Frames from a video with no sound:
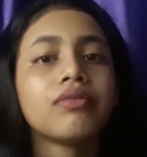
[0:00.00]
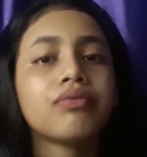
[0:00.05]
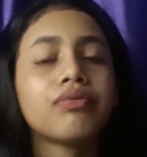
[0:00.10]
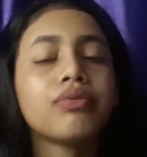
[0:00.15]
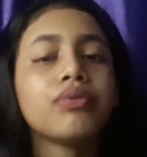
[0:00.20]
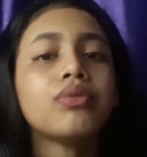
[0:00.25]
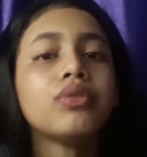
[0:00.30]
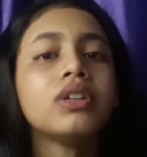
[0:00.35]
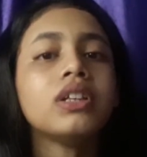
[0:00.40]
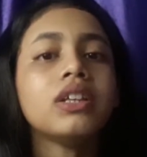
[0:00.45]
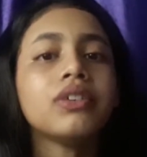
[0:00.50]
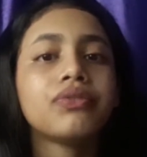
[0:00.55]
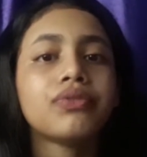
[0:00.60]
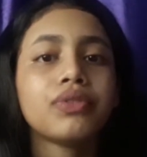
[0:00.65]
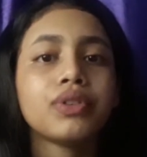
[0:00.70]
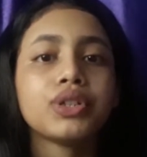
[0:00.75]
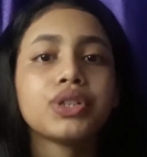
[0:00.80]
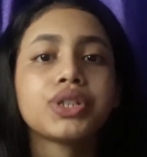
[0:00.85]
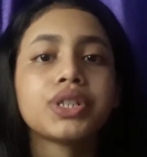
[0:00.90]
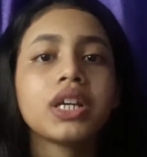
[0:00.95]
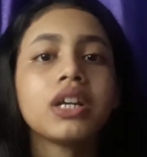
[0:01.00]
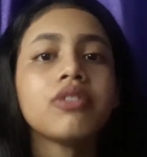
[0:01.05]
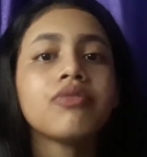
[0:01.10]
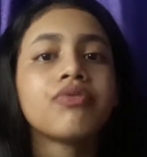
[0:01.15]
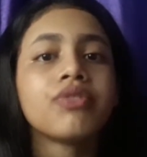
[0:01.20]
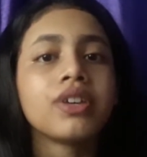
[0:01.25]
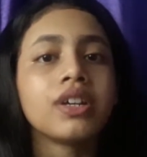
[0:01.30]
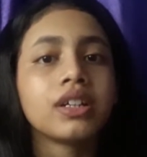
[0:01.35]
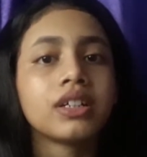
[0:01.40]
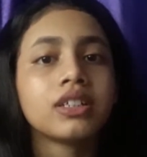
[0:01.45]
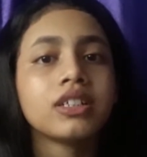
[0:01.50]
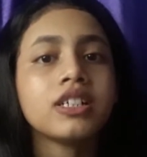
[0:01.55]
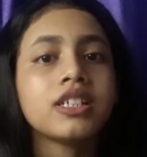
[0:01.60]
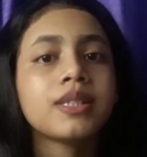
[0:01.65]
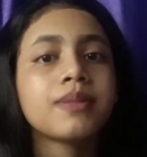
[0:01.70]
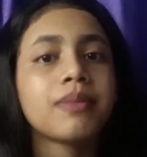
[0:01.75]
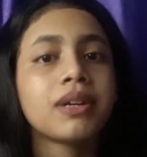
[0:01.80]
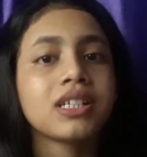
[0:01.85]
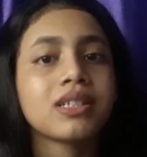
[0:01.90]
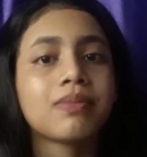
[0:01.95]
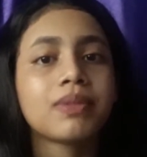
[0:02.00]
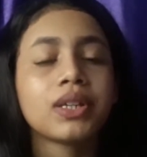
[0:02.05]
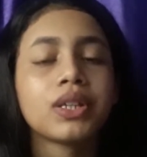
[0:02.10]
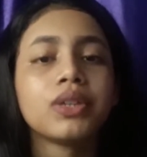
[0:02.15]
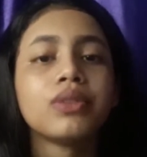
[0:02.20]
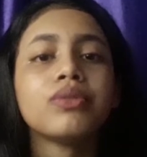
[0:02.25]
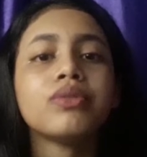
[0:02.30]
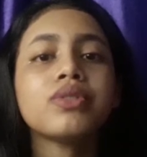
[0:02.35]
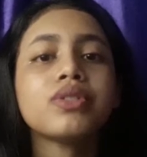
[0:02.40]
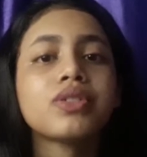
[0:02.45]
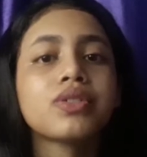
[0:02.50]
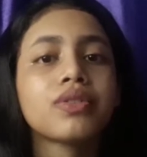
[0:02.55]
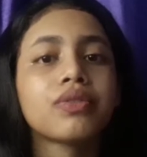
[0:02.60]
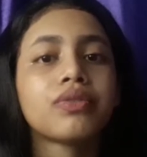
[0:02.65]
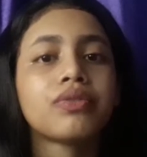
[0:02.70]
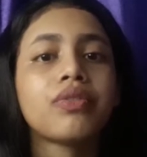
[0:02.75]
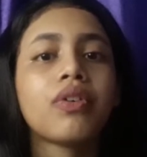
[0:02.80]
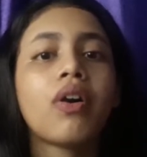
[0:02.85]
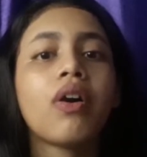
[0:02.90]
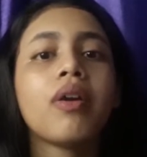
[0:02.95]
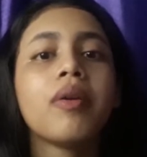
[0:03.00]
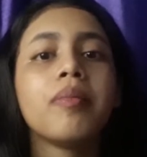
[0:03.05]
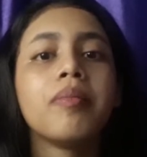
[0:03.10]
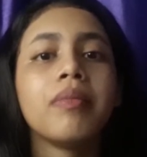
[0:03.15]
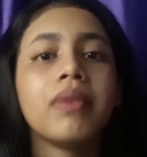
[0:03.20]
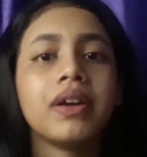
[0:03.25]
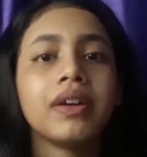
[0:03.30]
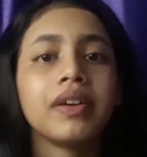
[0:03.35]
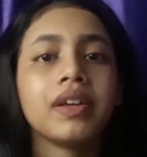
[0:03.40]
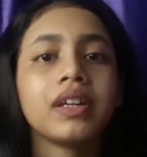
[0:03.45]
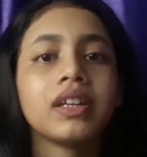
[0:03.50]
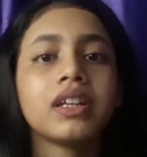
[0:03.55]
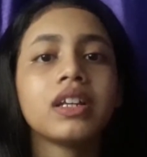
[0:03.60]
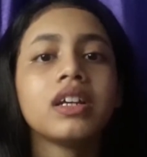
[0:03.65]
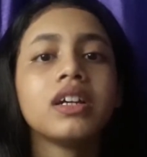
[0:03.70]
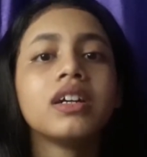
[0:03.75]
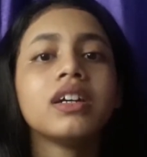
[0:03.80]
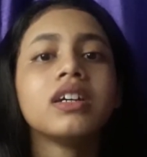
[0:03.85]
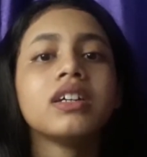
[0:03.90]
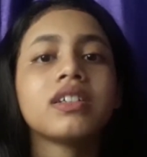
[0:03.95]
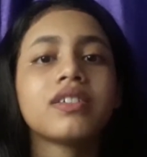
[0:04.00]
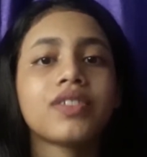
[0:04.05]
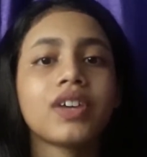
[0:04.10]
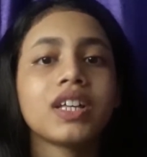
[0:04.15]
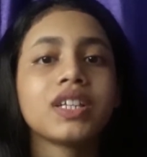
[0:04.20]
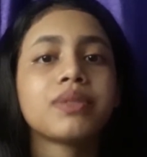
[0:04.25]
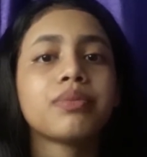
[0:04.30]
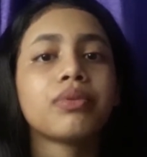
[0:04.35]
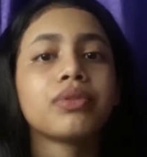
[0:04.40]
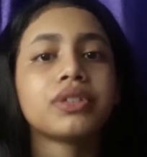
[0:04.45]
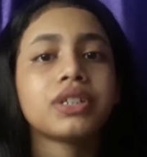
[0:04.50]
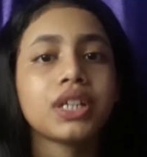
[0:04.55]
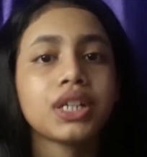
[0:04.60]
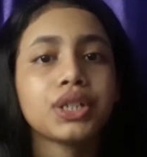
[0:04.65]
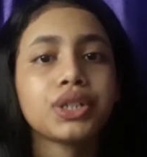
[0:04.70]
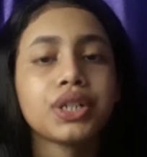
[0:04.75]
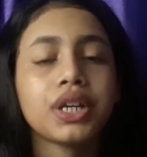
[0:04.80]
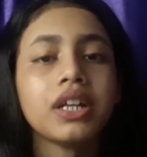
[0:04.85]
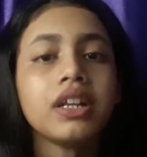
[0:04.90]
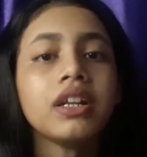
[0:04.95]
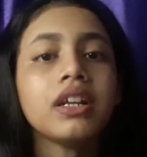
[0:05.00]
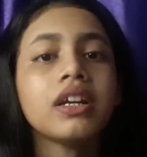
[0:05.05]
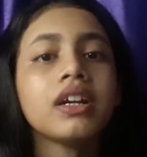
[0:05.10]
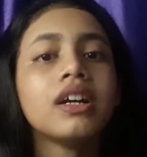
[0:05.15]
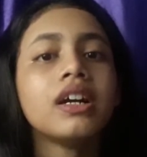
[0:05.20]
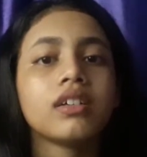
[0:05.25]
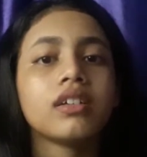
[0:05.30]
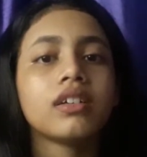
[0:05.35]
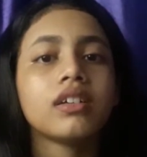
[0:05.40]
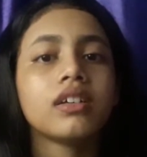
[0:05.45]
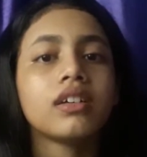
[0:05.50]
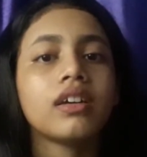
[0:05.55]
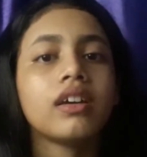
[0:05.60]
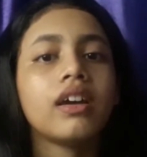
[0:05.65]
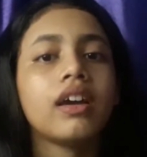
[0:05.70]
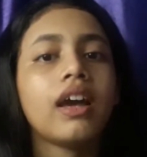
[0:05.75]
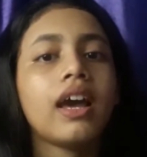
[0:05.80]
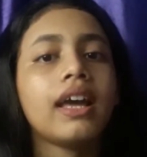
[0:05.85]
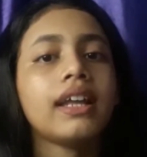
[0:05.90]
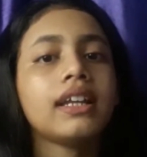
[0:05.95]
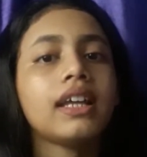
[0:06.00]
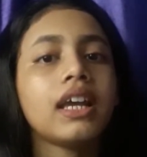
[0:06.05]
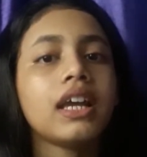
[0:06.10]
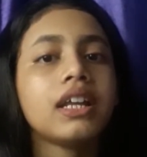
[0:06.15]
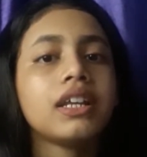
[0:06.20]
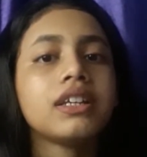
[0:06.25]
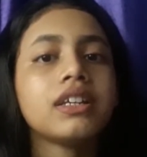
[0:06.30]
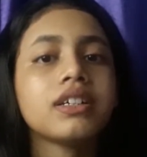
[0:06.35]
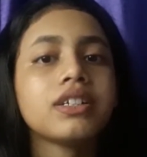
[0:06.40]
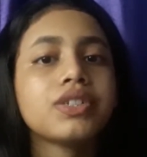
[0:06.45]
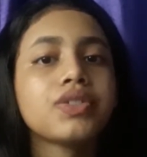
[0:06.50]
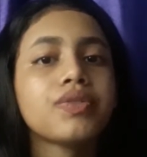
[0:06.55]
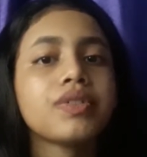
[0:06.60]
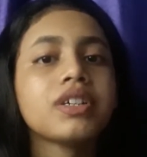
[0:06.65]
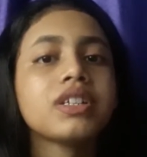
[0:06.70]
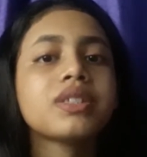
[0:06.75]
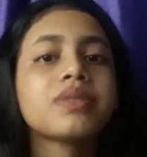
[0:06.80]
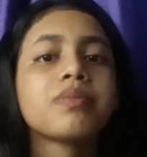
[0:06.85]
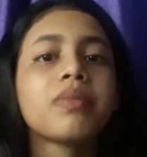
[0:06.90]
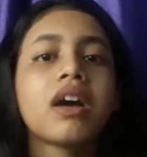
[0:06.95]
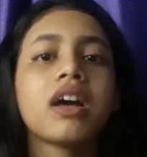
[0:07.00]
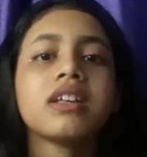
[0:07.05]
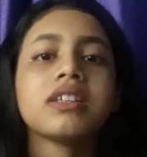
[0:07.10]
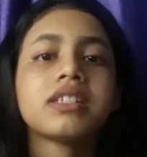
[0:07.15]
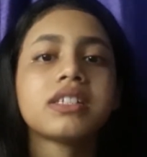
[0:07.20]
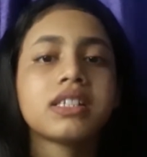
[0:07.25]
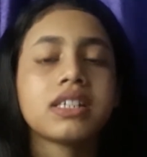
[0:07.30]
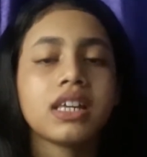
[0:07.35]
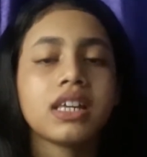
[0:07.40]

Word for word: fuel efficient vehicles must be used for marine transportation and industries must